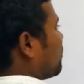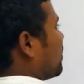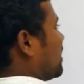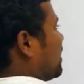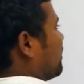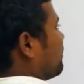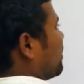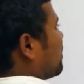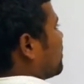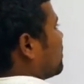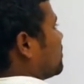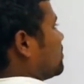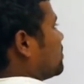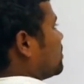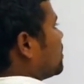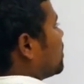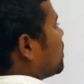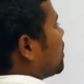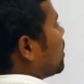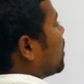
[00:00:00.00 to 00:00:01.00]
whatever.
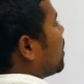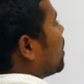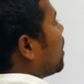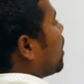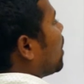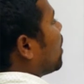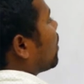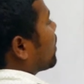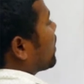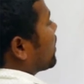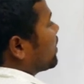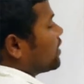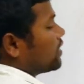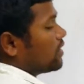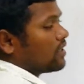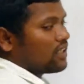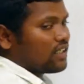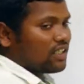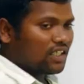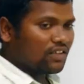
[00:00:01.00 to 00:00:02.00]
Okay.
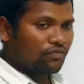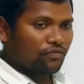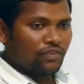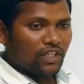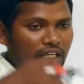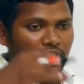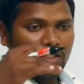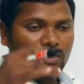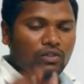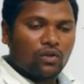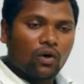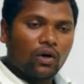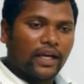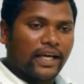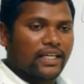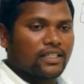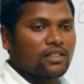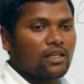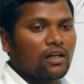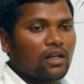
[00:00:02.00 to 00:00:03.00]
If there is no
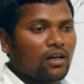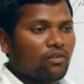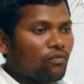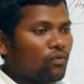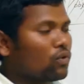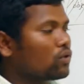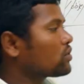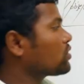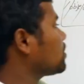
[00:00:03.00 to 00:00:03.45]
external force